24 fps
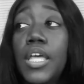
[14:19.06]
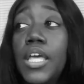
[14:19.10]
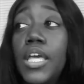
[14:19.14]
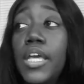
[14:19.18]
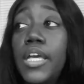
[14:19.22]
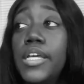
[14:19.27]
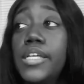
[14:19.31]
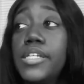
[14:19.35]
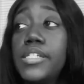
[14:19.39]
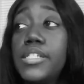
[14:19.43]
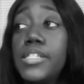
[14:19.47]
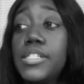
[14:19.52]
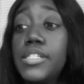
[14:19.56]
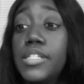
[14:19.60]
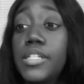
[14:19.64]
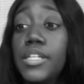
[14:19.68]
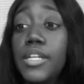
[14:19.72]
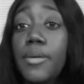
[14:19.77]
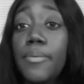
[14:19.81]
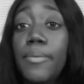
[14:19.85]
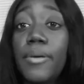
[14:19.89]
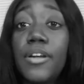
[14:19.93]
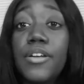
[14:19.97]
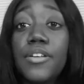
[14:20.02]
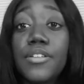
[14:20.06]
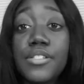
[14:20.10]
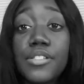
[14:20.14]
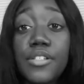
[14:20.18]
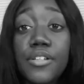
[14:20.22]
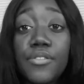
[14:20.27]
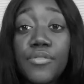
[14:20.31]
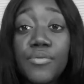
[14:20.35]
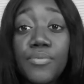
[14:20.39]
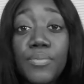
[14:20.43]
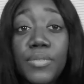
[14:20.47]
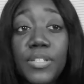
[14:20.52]
and she's in there by
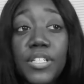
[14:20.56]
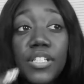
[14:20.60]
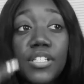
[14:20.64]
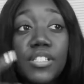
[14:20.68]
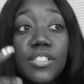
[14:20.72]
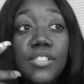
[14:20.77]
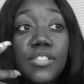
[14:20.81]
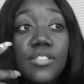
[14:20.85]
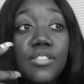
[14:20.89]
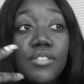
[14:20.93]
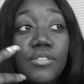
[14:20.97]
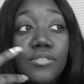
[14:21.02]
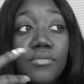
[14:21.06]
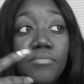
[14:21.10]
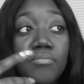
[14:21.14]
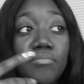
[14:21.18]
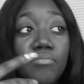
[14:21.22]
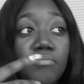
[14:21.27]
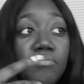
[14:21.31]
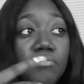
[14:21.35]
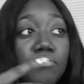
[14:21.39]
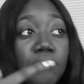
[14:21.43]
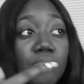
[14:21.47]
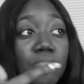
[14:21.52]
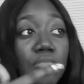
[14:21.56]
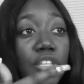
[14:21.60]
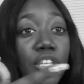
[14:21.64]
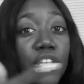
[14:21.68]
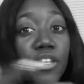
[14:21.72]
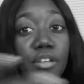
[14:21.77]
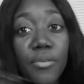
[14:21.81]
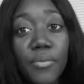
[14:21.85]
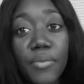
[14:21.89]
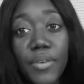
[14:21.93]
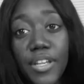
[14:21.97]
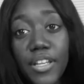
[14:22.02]
herself because
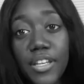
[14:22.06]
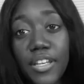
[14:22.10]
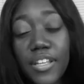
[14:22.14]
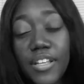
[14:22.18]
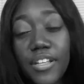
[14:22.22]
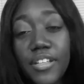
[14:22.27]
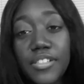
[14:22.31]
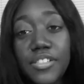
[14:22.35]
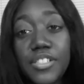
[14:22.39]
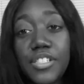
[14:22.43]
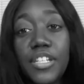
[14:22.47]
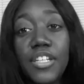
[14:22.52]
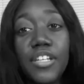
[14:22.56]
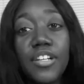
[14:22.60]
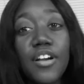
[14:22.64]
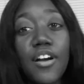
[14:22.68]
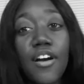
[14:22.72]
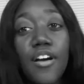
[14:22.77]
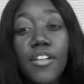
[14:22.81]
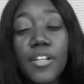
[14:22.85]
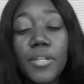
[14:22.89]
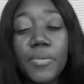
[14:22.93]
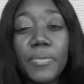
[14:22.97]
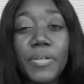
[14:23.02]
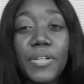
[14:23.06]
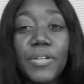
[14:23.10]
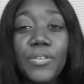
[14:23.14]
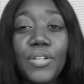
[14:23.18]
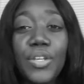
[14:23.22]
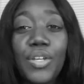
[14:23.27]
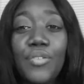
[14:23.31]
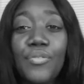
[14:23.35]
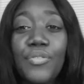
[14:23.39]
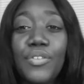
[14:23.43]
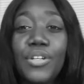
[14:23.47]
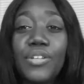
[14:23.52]
Q ain't there. She ain't call him. He don't
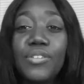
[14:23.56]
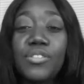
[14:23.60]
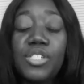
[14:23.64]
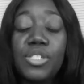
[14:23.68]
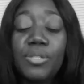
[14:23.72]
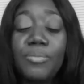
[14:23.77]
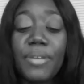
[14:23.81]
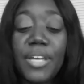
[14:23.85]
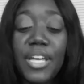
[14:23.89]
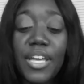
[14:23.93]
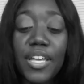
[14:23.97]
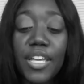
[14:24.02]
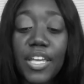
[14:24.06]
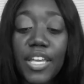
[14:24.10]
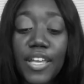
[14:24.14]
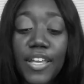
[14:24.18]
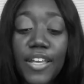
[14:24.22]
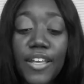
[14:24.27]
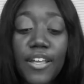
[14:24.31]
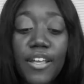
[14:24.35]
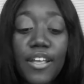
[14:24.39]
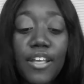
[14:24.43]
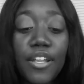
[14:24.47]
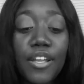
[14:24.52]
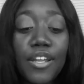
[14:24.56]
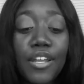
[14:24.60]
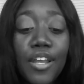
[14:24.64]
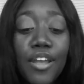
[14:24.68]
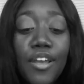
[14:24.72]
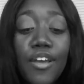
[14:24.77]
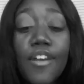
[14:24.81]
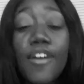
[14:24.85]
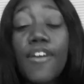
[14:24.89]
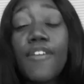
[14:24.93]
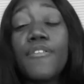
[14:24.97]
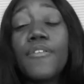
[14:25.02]
even know she back, and
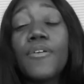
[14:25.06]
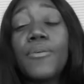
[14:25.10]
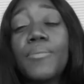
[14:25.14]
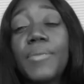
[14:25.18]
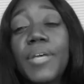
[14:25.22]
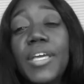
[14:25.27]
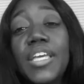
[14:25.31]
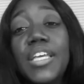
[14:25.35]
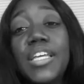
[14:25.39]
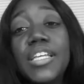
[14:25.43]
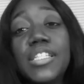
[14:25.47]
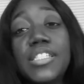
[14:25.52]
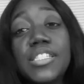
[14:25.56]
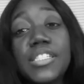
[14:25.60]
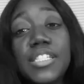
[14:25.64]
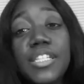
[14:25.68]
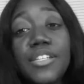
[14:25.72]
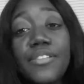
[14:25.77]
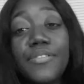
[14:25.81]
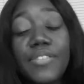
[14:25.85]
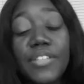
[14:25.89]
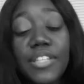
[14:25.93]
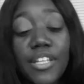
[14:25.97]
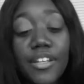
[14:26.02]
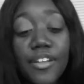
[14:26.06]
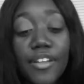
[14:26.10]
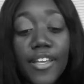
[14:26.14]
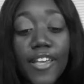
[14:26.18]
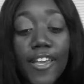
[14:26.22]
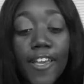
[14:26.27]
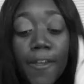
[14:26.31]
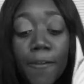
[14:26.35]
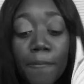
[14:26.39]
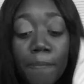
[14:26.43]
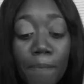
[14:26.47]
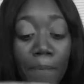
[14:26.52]
her roommate isn't even there
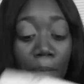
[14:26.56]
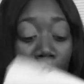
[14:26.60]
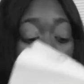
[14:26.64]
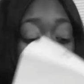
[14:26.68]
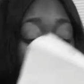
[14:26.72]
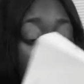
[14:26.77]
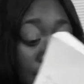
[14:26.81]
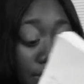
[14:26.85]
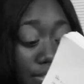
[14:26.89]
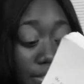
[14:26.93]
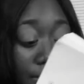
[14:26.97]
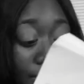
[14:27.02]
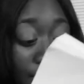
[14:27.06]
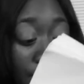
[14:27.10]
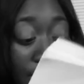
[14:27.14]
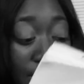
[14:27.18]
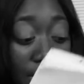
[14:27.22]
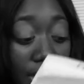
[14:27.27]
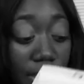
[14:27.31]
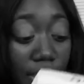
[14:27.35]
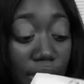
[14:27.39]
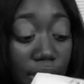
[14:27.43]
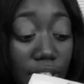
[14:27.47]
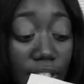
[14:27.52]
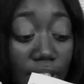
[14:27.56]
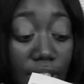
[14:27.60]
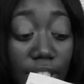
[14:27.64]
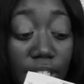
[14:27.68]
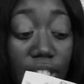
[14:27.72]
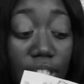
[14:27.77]
yet. So then